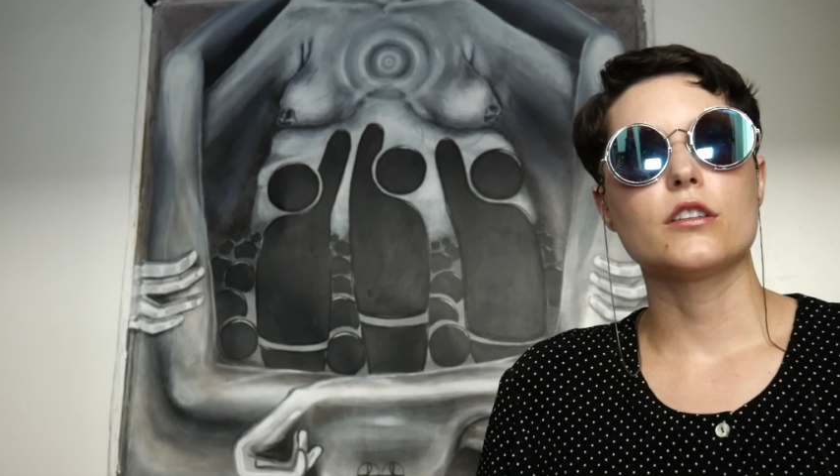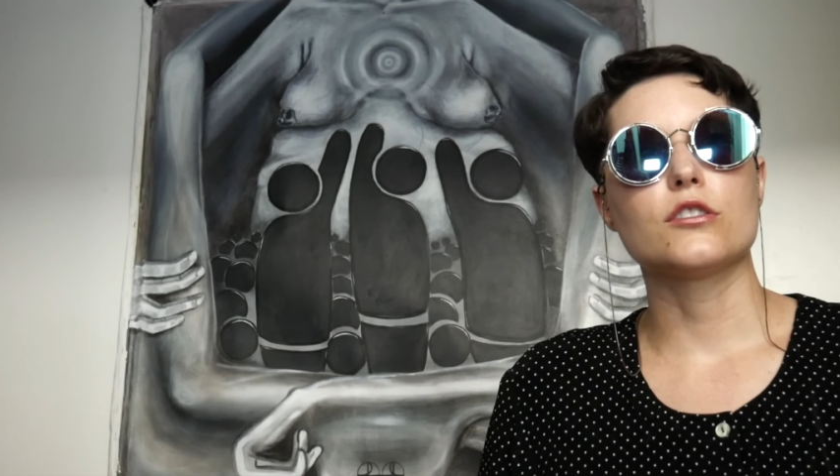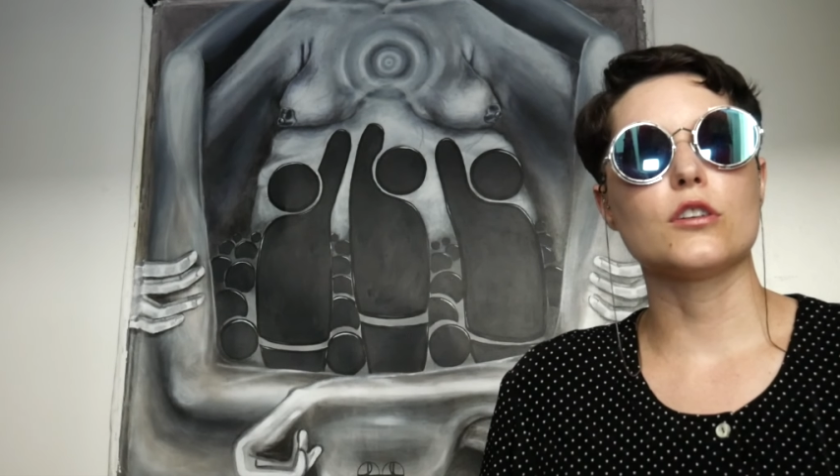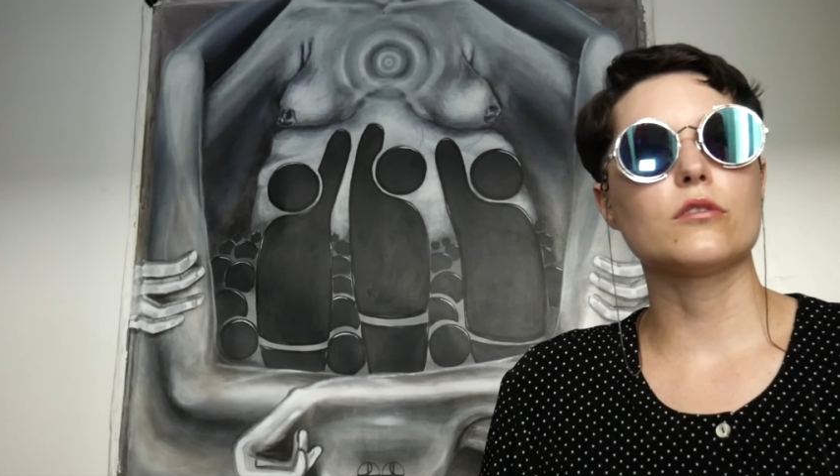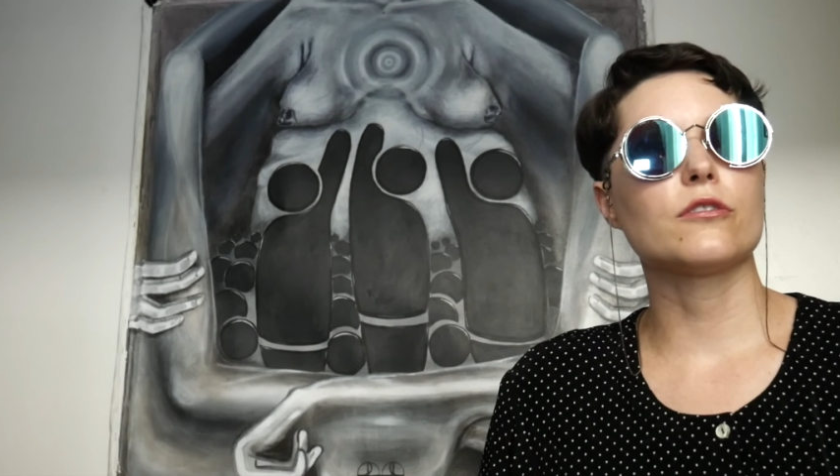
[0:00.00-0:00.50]

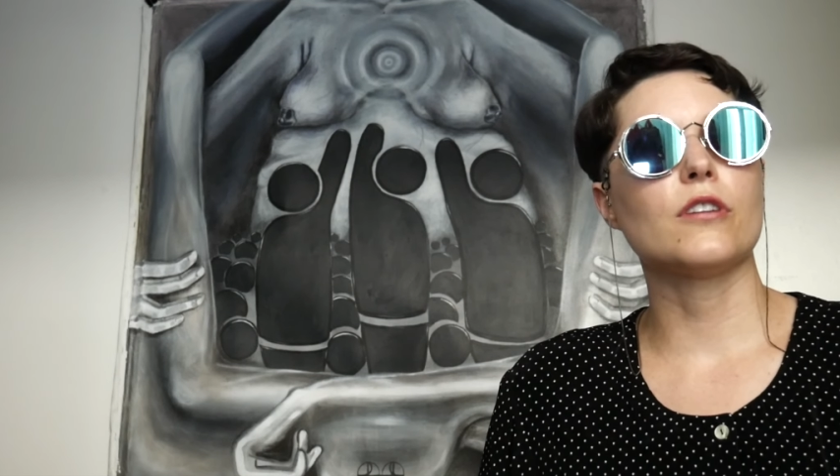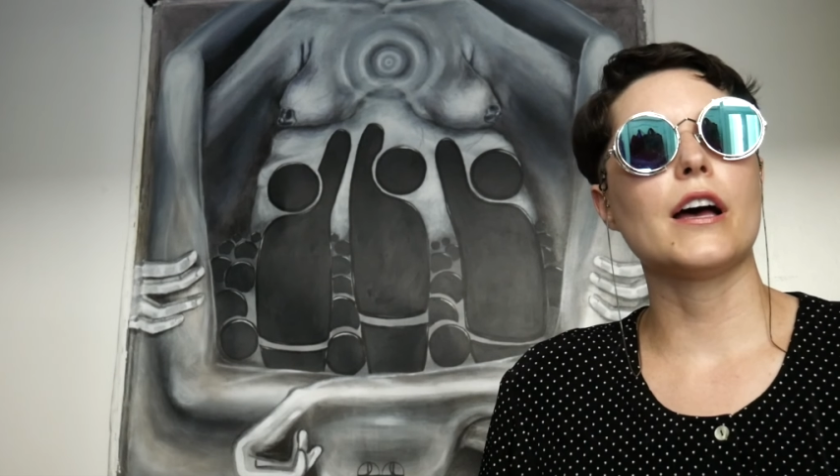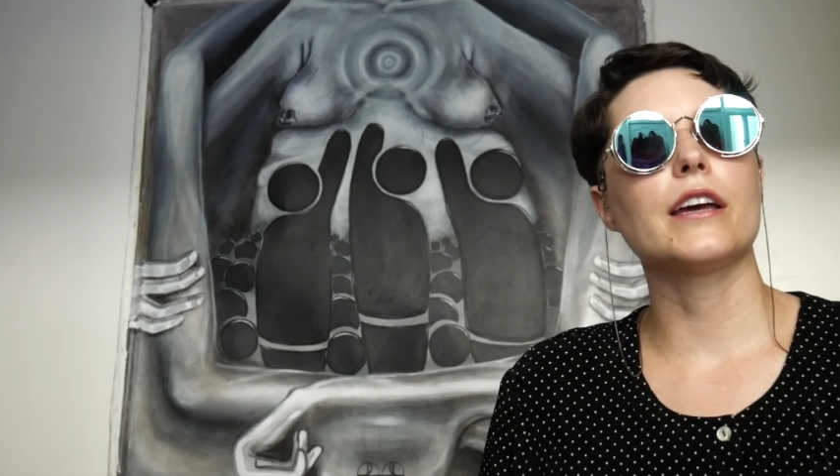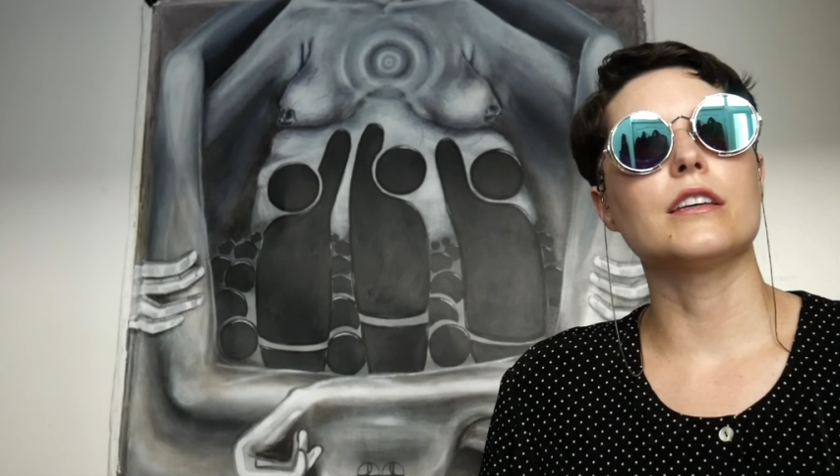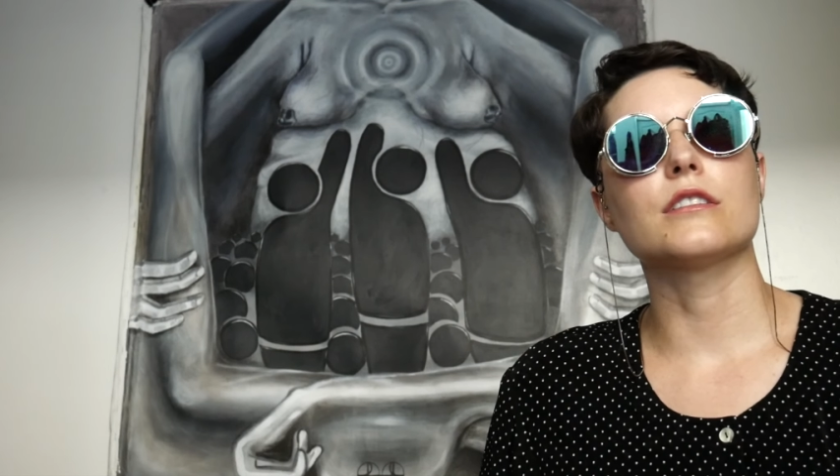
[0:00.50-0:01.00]
don't
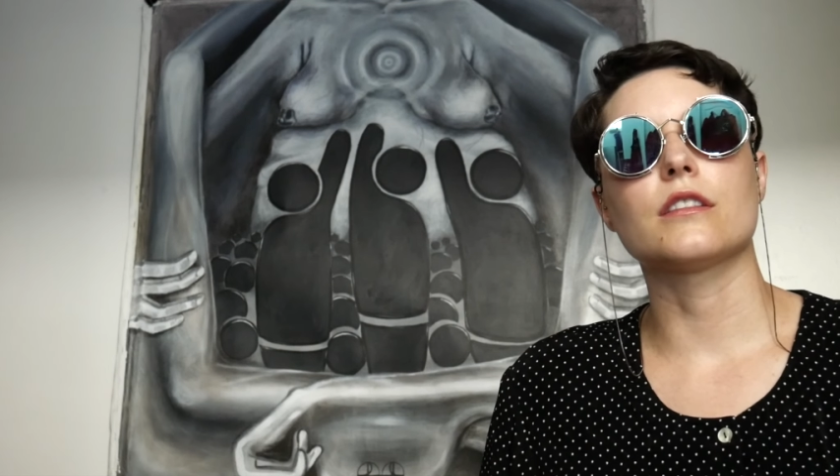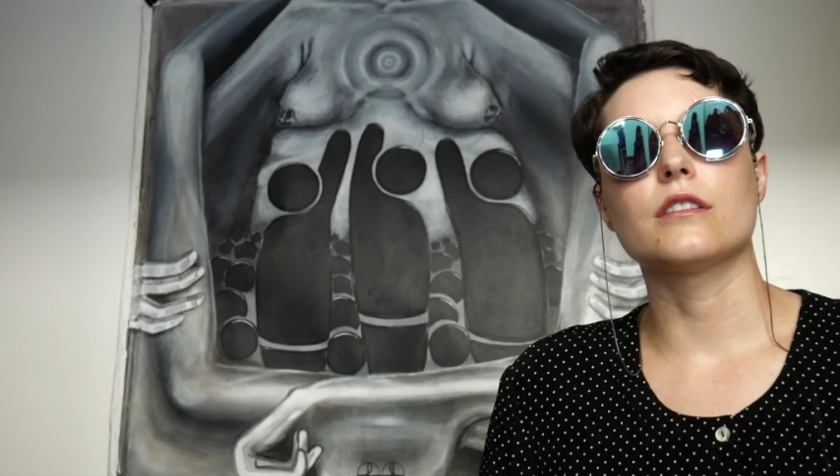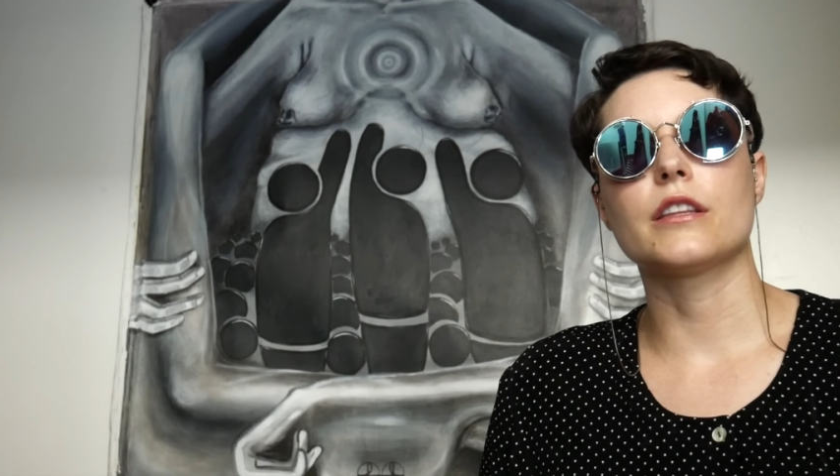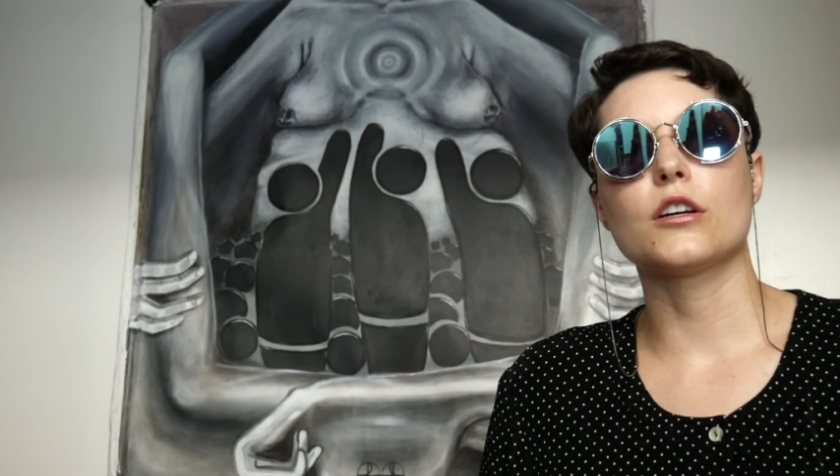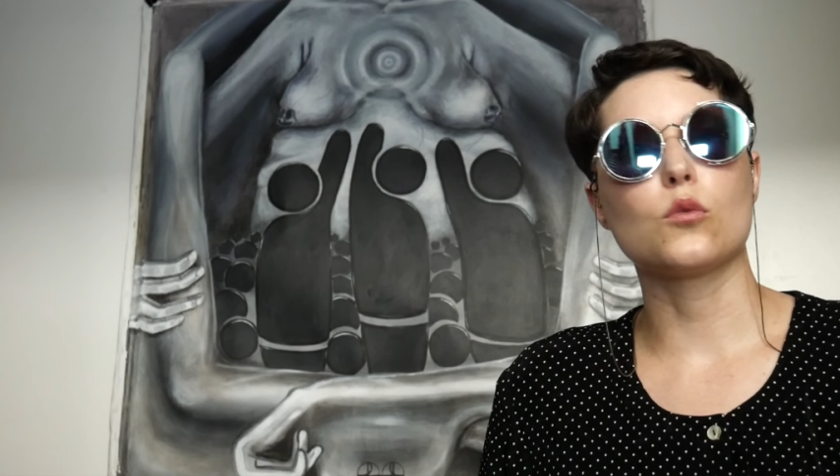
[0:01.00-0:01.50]
find
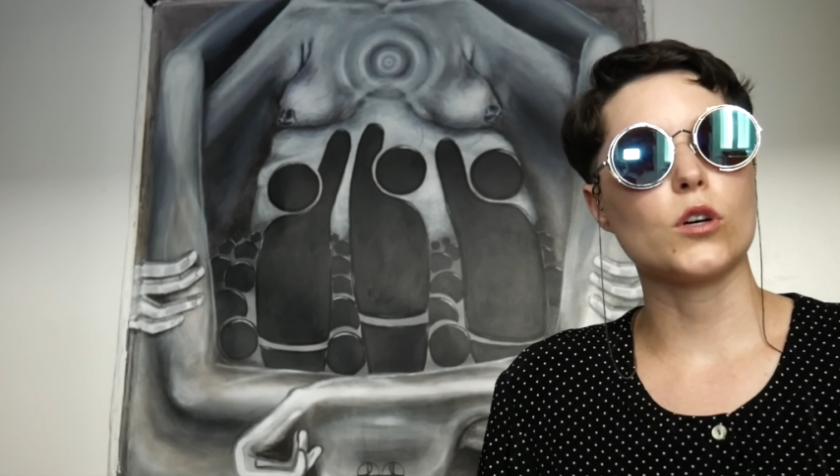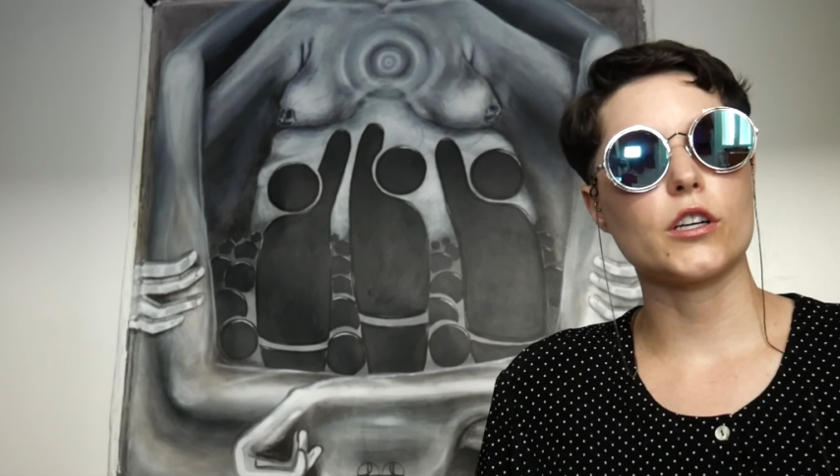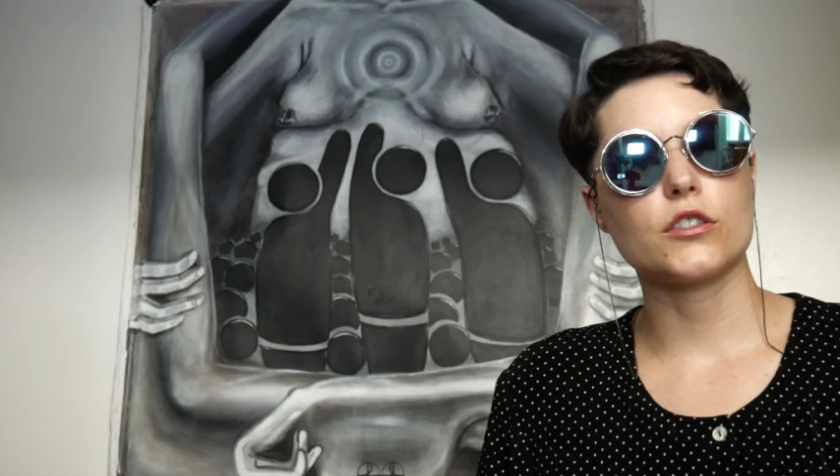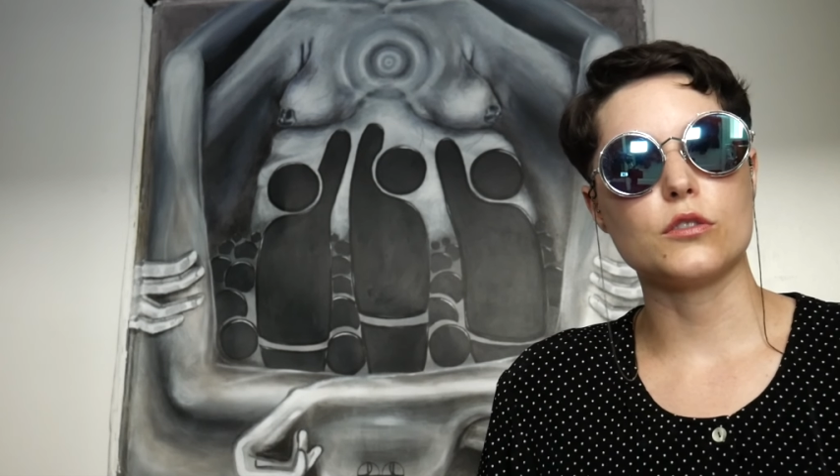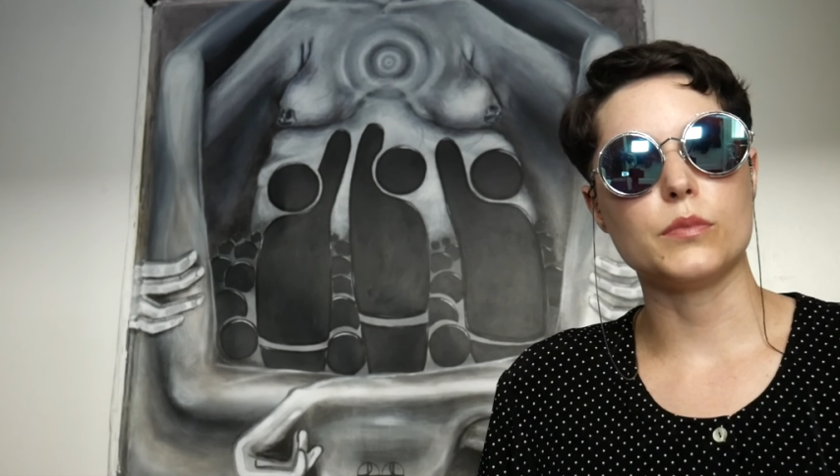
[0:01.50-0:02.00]
their work to